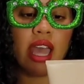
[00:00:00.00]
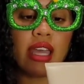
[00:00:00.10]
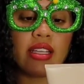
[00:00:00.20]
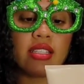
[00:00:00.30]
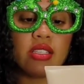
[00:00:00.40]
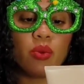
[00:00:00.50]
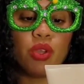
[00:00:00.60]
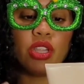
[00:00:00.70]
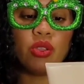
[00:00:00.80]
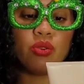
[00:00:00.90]
as
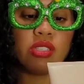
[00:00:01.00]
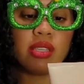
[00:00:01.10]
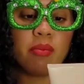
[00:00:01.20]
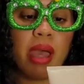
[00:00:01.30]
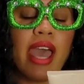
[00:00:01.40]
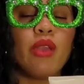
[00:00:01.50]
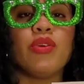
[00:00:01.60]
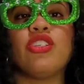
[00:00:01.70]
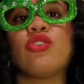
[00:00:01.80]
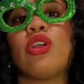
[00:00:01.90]
we lose the bad,
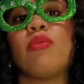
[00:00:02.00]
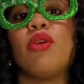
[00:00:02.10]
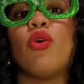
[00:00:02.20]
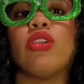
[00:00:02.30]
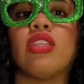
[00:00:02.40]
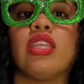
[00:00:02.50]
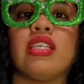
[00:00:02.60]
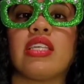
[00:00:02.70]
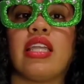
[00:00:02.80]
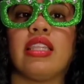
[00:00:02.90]
which is going to be all the
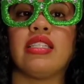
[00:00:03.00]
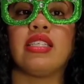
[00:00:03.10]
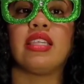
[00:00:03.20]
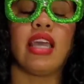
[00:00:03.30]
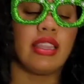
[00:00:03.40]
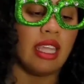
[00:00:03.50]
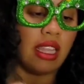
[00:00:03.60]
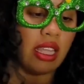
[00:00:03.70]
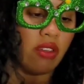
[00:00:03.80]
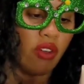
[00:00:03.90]
things I listed that they
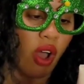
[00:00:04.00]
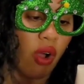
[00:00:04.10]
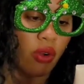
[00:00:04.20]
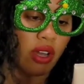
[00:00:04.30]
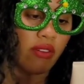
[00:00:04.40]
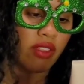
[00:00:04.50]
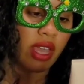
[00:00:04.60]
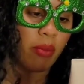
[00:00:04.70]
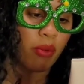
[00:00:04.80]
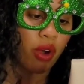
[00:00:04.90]
leave out of
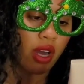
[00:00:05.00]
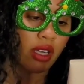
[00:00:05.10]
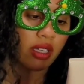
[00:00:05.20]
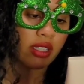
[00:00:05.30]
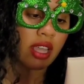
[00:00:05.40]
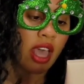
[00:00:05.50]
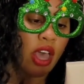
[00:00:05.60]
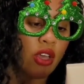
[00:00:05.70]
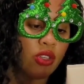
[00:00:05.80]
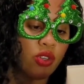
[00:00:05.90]
their products.
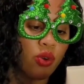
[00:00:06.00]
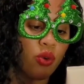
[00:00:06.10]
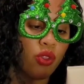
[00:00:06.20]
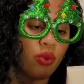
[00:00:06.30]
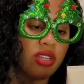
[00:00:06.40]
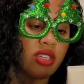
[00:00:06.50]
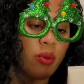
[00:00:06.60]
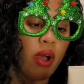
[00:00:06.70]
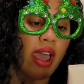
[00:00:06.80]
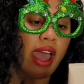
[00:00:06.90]
So the
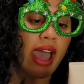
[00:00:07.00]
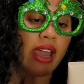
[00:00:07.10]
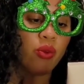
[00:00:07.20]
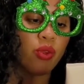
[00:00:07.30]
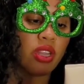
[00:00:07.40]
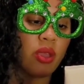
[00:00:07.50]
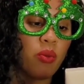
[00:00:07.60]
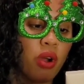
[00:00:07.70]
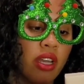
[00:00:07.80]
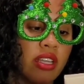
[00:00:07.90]
reason why I really
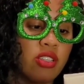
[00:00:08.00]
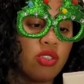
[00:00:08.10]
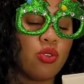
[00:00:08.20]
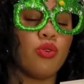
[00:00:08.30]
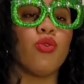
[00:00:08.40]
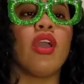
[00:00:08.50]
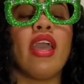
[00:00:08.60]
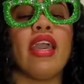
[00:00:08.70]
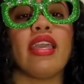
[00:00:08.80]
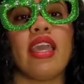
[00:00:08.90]
wanted to
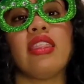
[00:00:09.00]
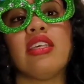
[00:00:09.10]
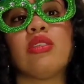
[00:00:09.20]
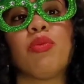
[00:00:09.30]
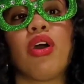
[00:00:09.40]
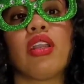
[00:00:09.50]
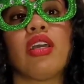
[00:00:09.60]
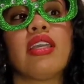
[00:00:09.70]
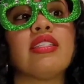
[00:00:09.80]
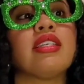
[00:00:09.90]
get this
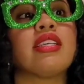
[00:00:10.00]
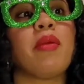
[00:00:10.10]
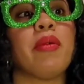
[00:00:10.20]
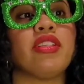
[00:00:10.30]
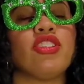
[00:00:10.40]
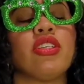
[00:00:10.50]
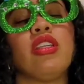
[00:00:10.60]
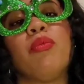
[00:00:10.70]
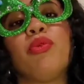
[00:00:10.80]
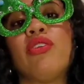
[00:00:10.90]
product is because I mentioned
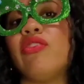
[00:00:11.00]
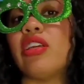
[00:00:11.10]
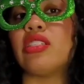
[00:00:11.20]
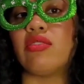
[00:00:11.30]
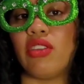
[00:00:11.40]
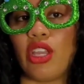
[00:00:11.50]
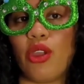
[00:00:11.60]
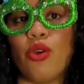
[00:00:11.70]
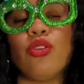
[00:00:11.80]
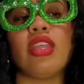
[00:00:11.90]
in a previous
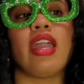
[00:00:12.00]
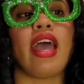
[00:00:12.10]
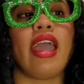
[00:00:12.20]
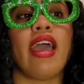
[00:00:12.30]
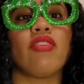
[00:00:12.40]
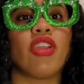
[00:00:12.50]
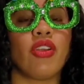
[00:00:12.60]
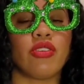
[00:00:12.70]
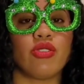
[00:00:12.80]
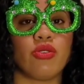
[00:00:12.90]
video that I have
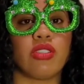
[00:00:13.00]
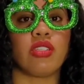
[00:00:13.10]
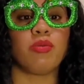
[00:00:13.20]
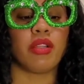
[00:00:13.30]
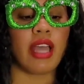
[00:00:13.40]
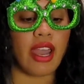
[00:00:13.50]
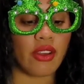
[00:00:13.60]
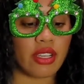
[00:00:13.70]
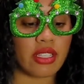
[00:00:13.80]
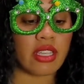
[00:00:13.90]
keratosis
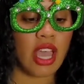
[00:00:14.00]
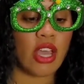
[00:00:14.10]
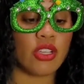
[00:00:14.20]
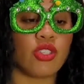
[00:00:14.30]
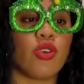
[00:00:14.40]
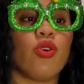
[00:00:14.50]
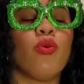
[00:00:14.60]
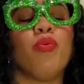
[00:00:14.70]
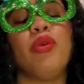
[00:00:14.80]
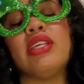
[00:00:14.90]
pilaris.
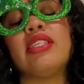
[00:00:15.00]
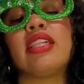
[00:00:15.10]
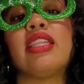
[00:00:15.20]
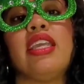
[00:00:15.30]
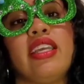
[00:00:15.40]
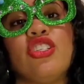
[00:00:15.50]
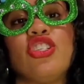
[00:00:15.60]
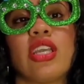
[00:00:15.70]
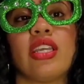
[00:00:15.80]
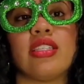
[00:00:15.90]
So basically it's
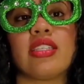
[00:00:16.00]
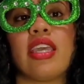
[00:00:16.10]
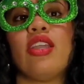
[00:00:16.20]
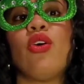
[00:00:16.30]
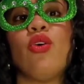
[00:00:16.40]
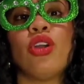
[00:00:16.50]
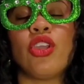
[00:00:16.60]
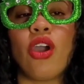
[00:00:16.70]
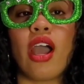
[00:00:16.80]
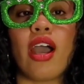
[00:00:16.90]
chicken skin on
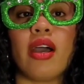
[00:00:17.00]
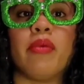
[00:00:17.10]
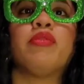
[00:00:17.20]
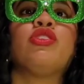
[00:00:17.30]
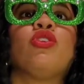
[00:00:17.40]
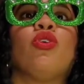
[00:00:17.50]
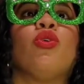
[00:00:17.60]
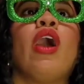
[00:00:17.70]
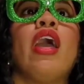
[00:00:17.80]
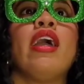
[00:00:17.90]
your arms.
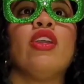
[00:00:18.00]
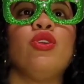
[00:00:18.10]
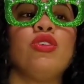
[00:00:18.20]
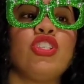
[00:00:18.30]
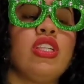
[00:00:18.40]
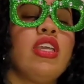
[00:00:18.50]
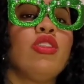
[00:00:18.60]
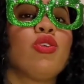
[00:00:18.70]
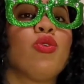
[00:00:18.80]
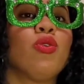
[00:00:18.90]
So usually in
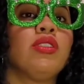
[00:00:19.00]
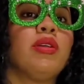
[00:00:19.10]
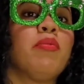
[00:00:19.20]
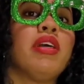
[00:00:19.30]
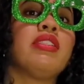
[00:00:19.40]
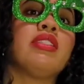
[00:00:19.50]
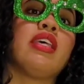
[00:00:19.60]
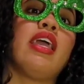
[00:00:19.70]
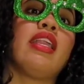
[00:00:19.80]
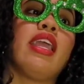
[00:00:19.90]
the colder months,
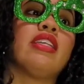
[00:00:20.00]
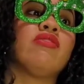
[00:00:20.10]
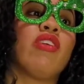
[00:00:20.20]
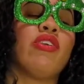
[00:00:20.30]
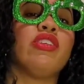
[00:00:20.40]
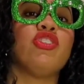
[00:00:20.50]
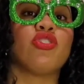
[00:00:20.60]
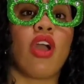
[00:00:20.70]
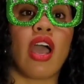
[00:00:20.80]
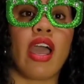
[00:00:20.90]
it gets very
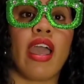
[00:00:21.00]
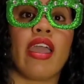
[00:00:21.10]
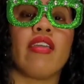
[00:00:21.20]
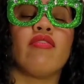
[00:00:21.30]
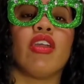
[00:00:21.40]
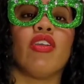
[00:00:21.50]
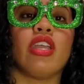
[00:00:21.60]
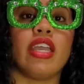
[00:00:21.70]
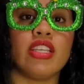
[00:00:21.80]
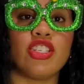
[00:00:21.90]
dry,
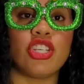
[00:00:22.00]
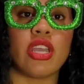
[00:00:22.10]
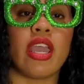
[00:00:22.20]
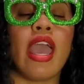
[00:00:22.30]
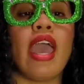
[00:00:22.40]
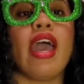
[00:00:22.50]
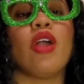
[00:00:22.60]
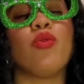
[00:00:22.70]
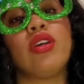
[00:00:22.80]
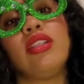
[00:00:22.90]
very itchy.
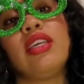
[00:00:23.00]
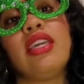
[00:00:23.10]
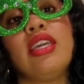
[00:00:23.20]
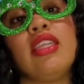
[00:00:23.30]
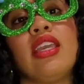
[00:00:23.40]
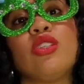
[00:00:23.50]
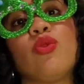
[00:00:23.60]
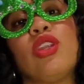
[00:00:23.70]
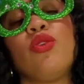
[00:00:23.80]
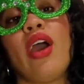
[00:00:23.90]
And one of the key things
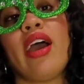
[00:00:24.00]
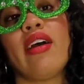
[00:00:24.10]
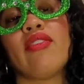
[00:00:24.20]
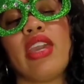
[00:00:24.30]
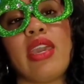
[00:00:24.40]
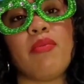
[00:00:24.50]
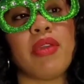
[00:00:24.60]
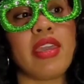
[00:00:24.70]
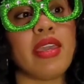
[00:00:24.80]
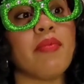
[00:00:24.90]
when you have
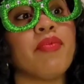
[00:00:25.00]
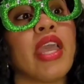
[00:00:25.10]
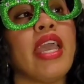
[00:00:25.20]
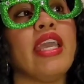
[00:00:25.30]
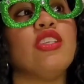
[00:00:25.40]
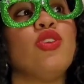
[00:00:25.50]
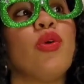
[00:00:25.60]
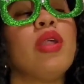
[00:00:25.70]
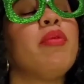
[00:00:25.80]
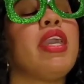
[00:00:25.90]
KP is you
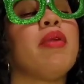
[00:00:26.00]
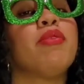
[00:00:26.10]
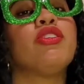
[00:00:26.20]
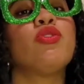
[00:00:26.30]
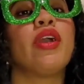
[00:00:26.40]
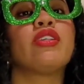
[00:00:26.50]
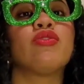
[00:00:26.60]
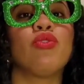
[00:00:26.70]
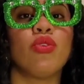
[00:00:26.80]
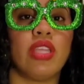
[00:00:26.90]
want to be able to
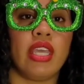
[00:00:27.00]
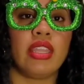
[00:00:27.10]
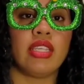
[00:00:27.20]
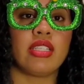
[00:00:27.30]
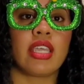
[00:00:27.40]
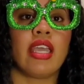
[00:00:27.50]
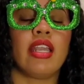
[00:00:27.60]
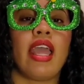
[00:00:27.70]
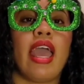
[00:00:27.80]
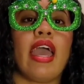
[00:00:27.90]
exfoliate the
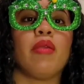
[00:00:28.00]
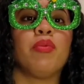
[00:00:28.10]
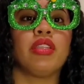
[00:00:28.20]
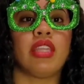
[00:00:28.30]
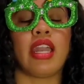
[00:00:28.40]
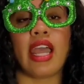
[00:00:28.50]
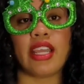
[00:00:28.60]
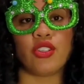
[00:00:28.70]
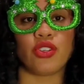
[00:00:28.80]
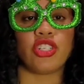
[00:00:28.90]
skin and put that
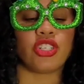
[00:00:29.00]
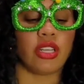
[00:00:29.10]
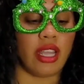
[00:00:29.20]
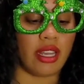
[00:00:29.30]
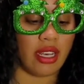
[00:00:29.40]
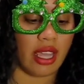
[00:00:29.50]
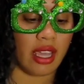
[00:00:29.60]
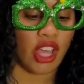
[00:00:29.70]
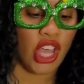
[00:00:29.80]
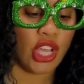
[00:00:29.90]
hydration in
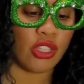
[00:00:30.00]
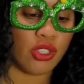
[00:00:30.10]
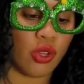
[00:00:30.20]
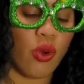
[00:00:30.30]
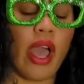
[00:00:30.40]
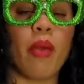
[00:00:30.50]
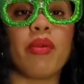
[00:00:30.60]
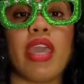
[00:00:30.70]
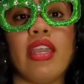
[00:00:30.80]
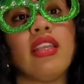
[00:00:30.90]
there. So
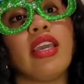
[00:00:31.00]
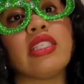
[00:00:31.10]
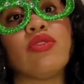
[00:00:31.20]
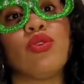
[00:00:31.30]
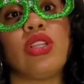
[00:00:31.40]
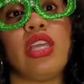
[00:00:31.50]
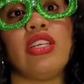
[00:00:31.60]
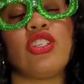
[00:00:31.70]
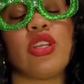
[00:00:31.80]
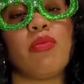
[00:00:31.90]
I'm getting the
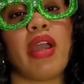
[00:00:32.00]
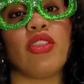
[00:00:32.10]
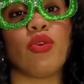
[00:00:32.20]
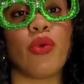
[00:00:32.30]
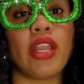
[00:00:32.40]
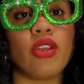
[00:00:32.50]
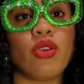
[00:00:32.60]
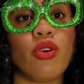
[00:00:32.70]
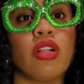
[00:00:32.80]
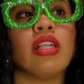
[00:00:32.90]
exfoliation by the
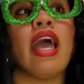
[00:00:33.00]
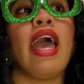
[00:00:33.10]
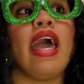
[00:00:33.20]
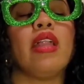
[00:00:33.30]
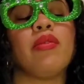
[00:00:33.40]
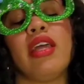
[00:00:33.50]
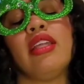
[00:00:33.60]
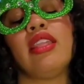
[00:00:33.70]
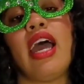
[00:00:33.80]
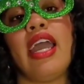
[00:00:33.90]
retinol, and I'm
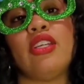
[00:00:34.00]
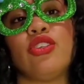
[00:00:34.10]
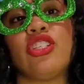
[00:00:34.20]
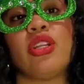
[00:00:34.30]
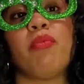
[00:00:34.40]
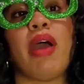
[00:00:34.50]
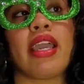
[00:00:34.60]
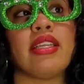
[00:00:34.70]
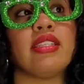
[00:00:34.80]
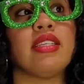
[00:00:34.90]
getting the hydration
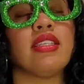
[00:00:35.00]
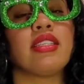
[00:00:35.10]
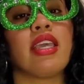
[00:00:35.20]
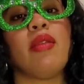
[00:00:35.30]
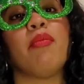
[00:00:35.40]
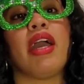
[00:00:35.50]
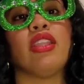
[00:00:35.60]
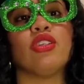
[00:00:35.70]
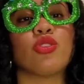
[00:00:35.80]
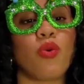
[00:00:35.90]
back into the skin by
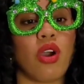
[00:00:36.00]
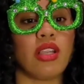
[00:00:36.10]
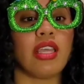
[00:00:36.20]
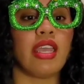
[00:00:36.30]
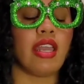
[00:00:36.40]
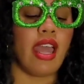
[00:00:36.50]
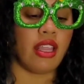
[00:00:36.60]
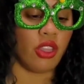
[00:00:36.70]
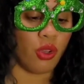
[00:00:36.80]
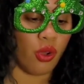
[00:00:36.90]
the squalane
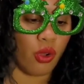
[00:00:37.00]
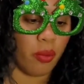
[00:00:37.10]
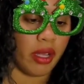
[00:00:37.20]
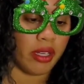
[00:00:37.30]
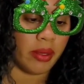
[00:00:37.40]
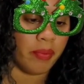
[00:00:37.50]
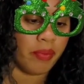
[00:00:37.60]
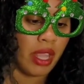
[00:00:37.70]
and the cocoa butter.